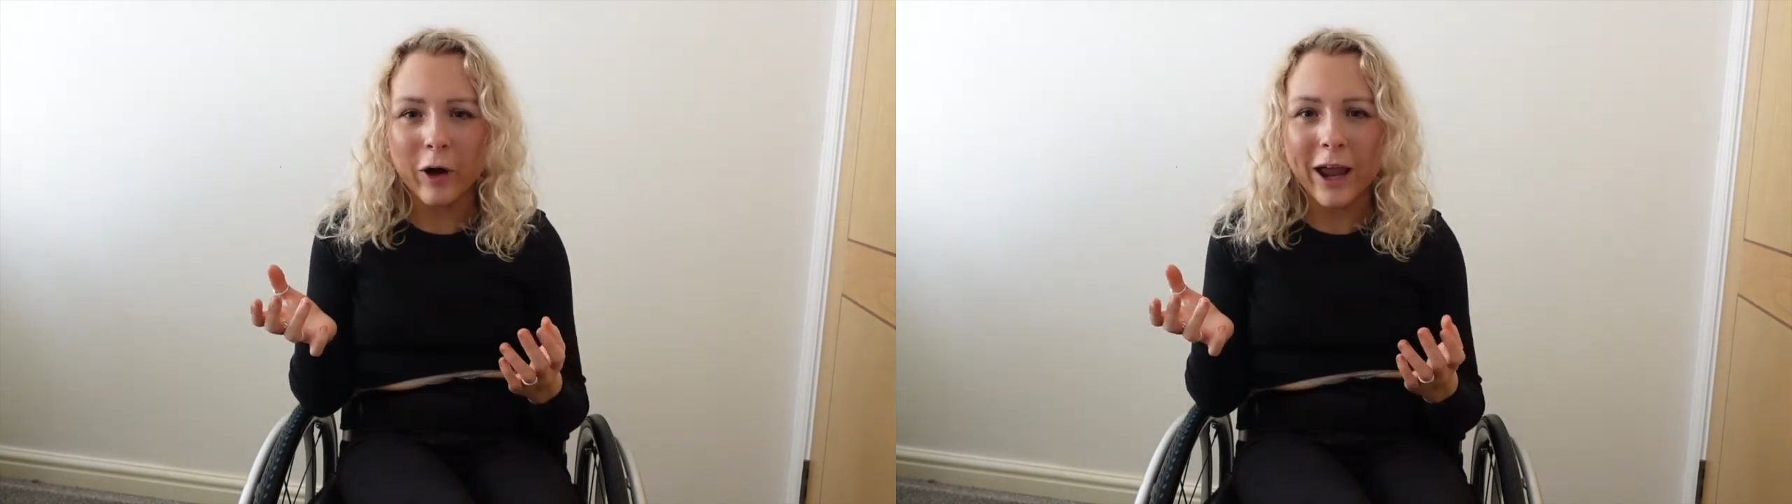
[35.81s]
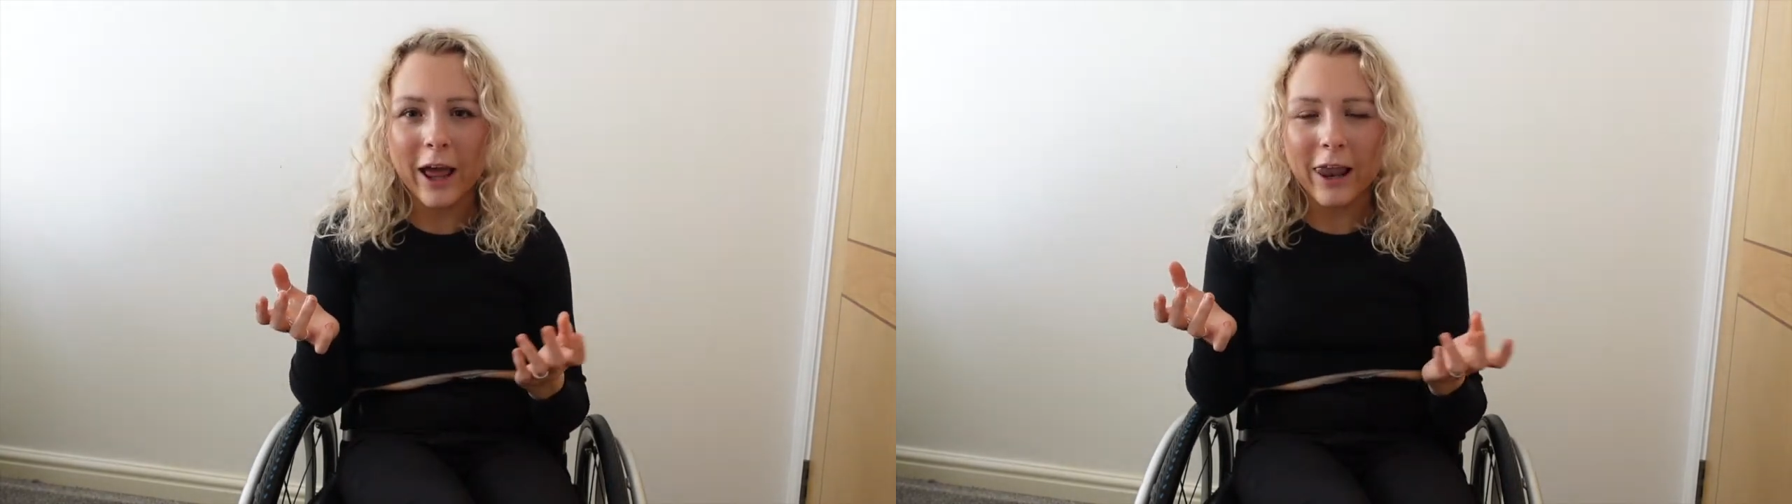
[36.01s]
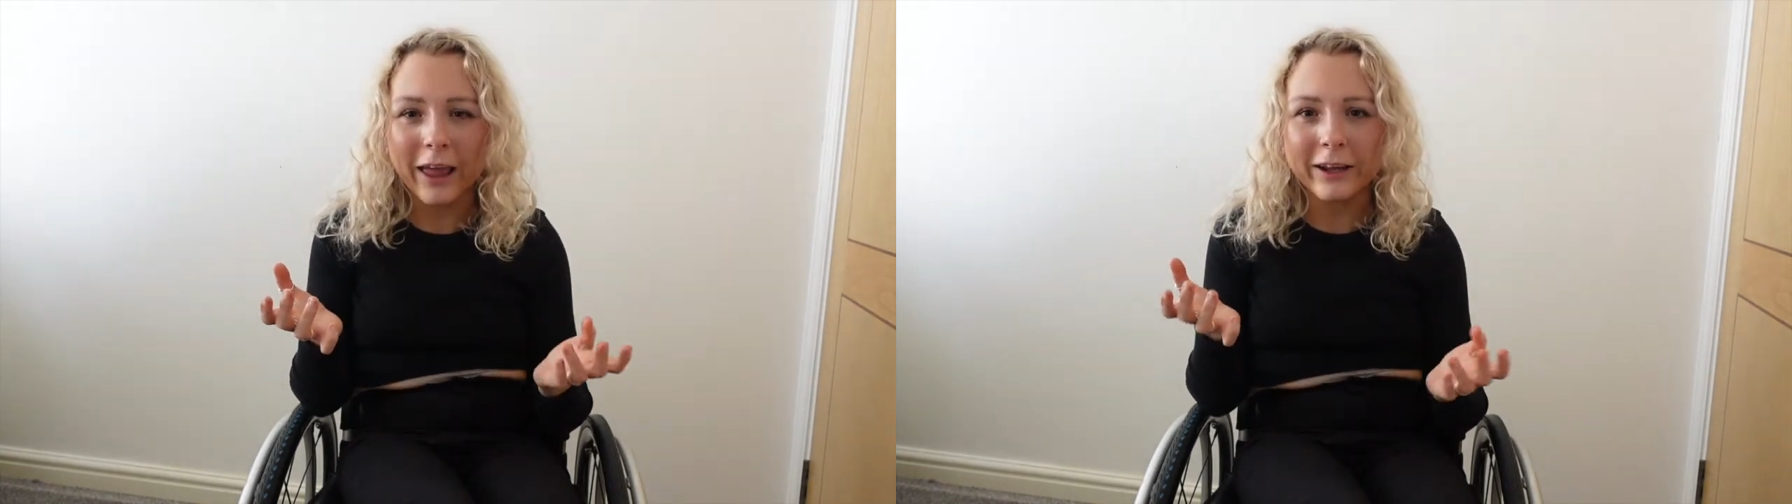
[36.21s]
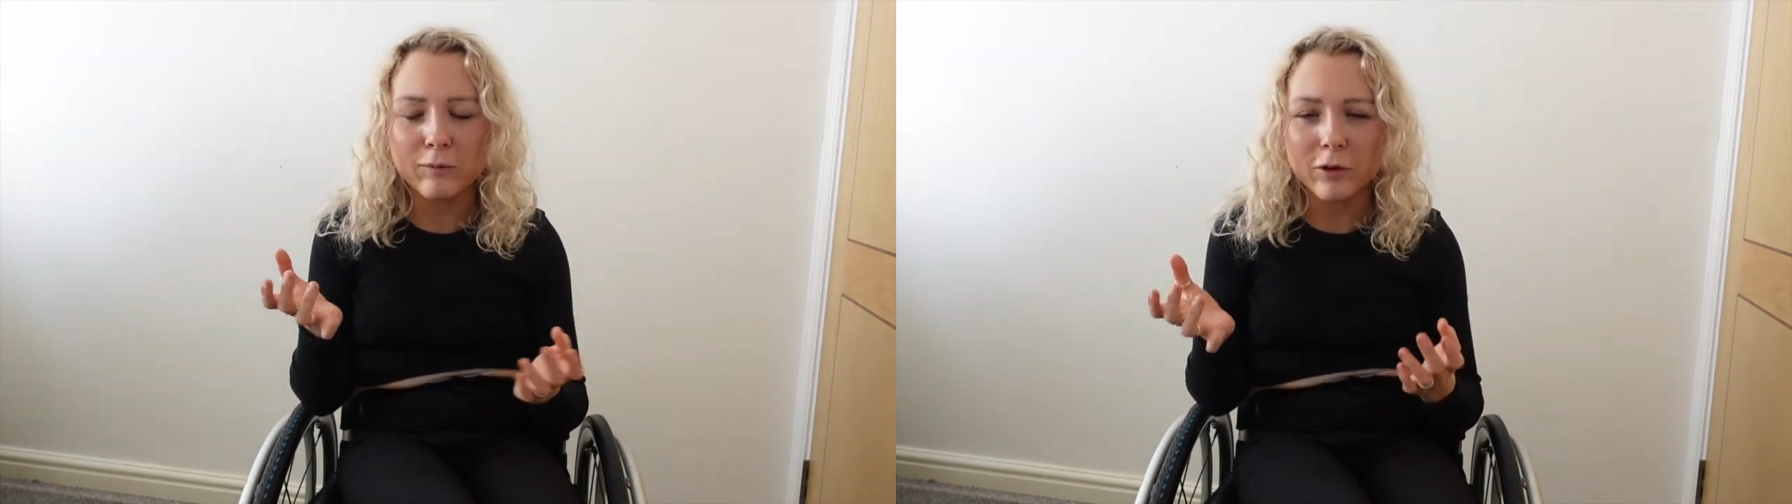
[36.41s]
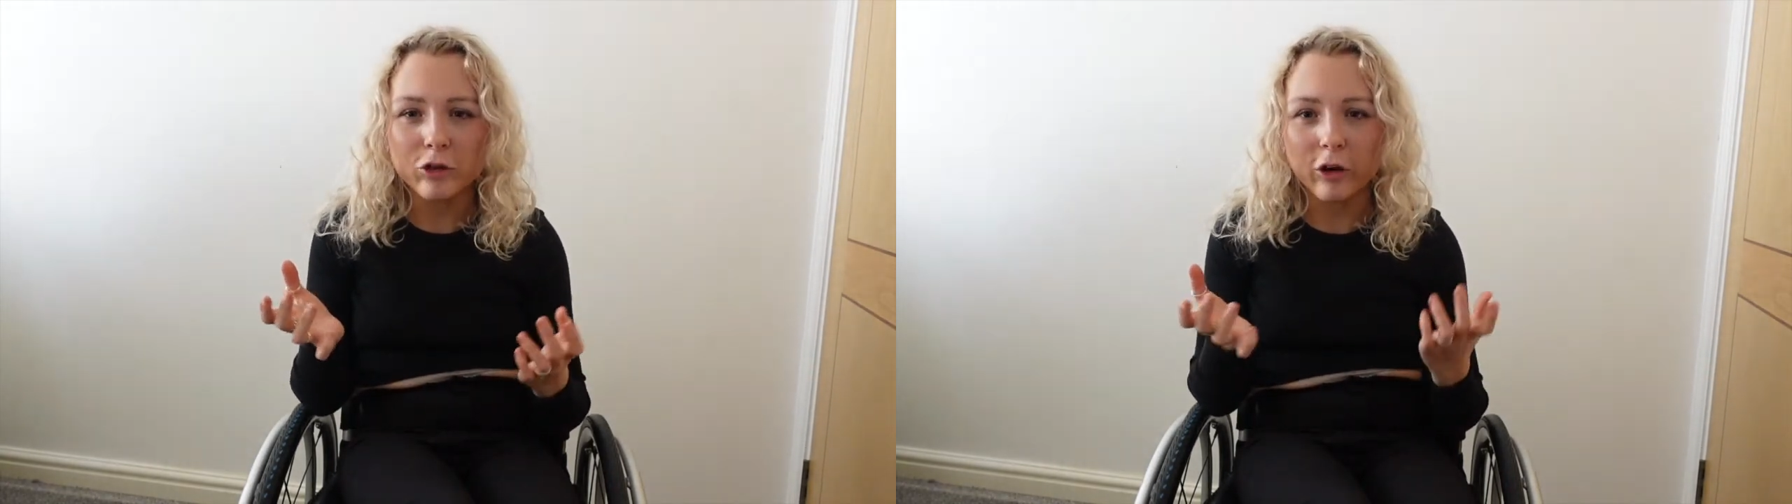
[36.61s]
I like a
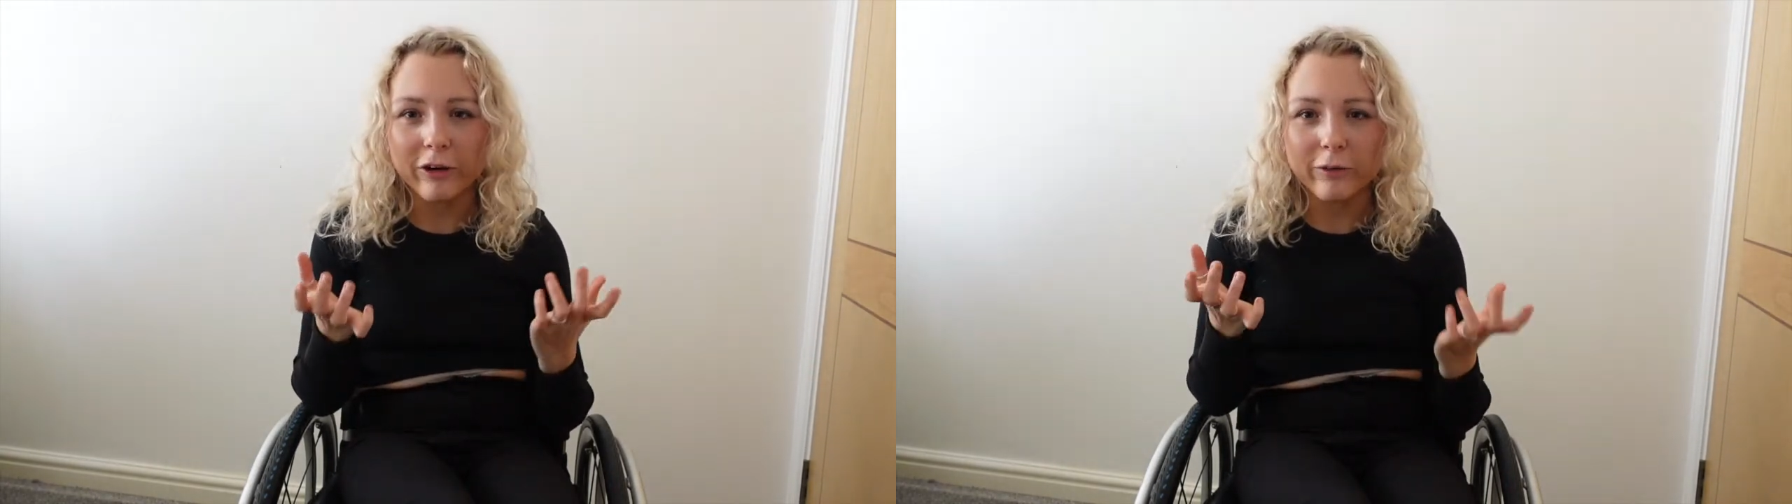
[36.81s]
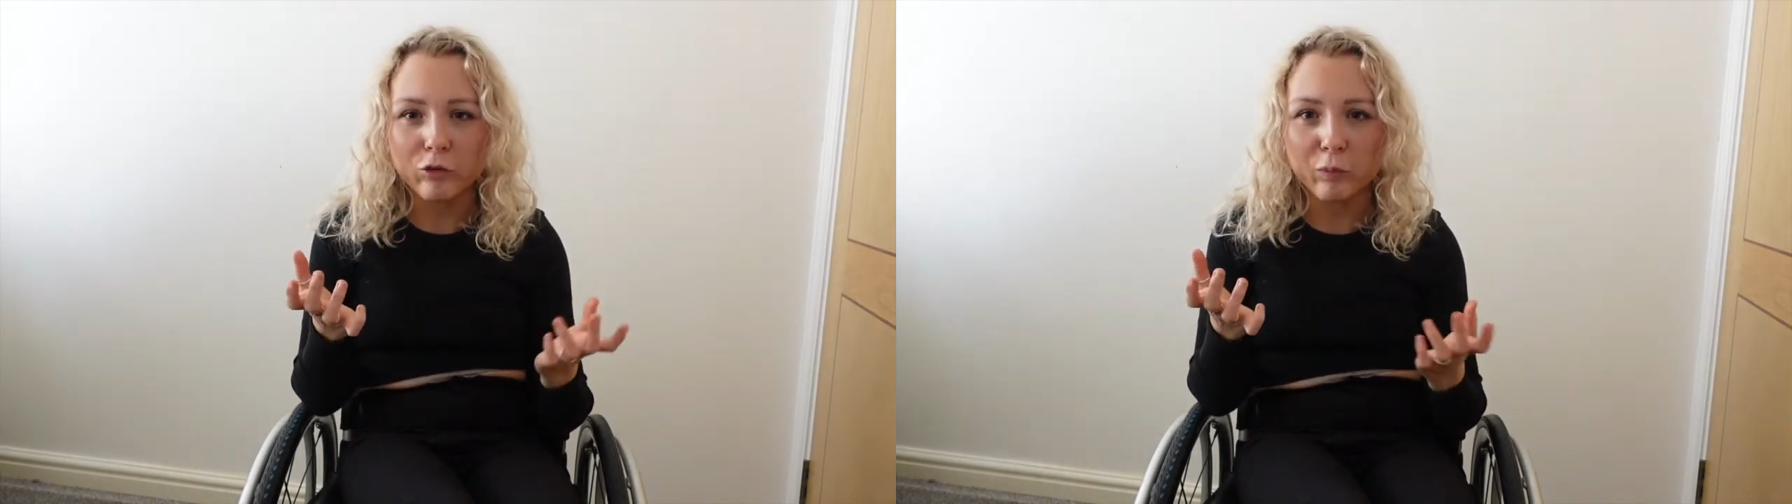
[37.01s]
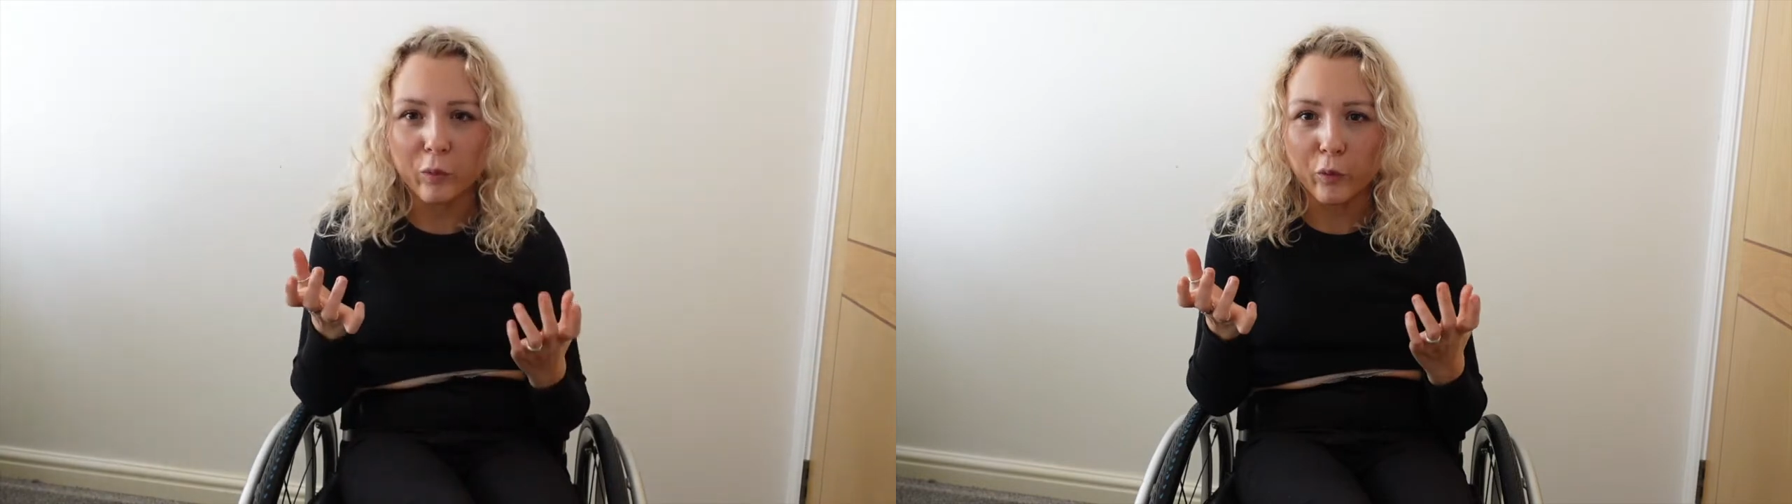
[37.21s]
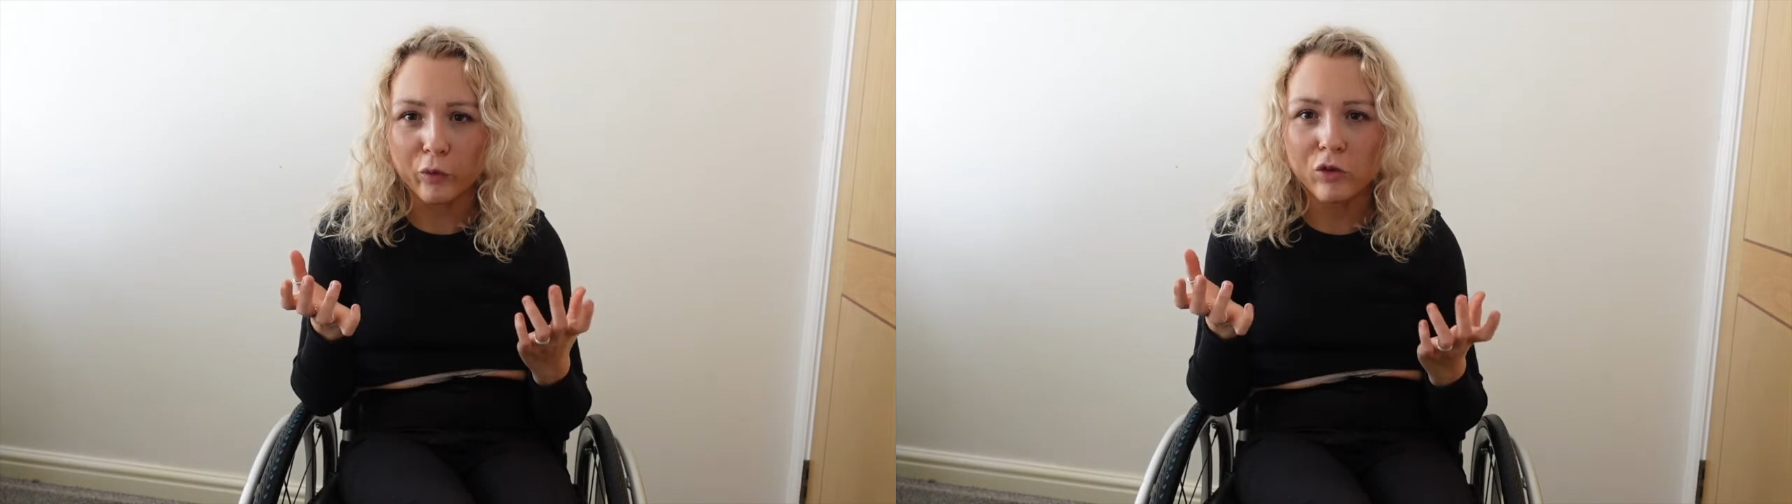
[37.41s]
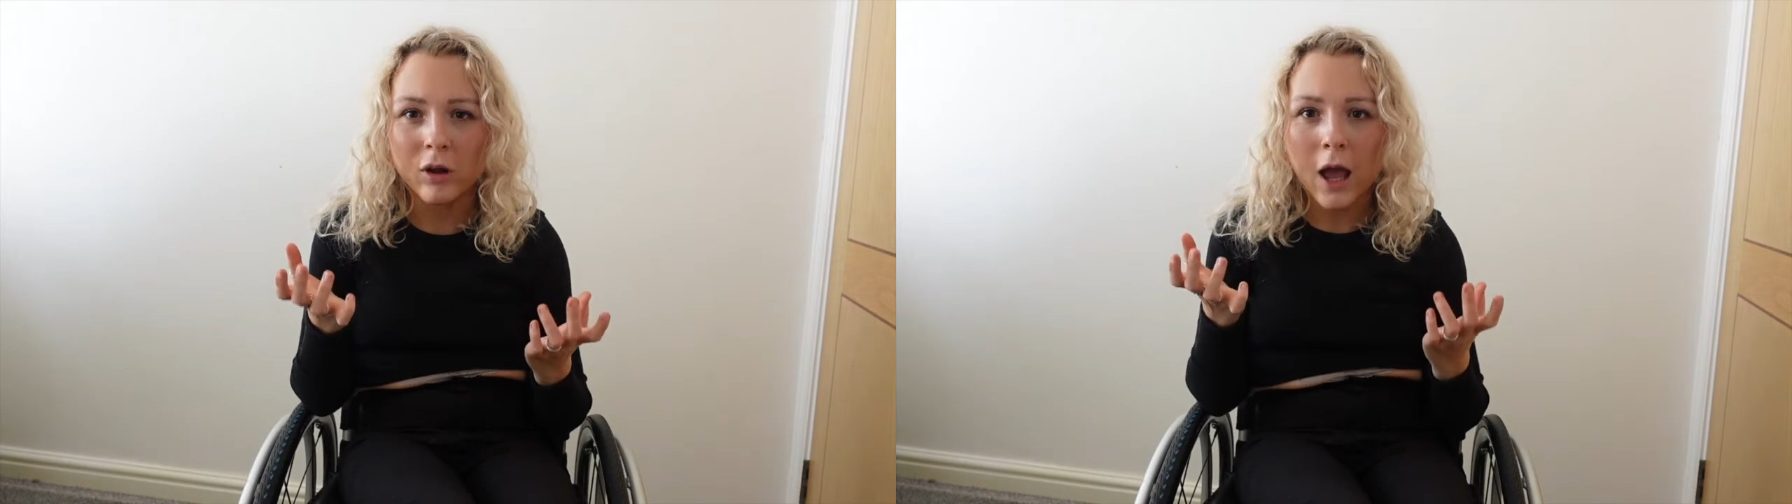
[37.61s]
majority of
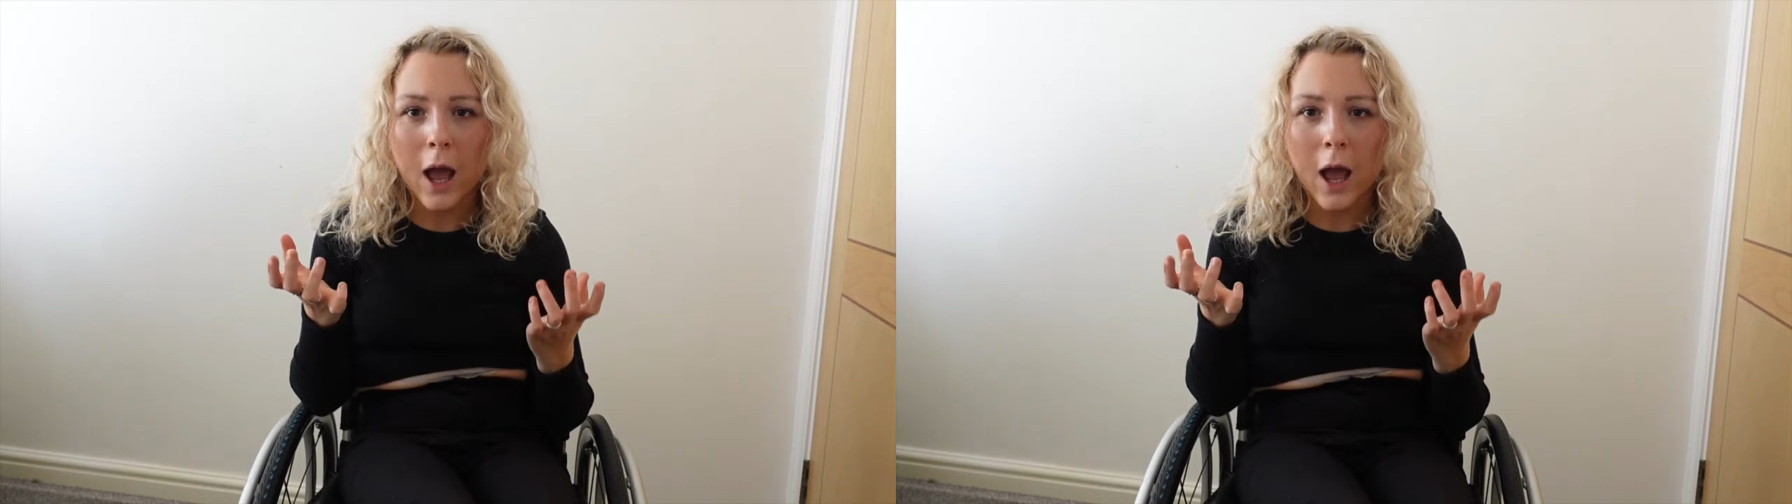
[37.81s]
sports,